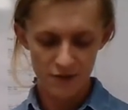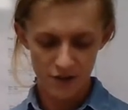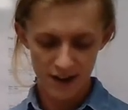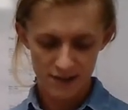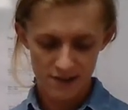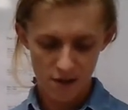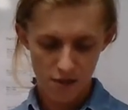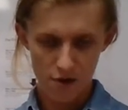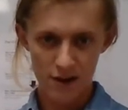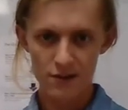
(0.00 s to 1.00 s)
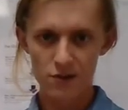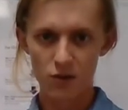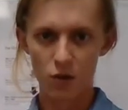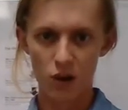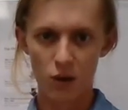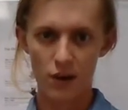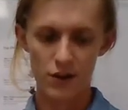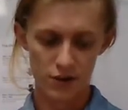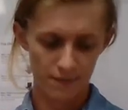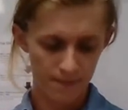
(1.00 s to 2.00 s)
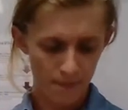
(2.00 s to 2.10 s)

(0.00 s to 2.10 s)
of duress, threats, or coercion.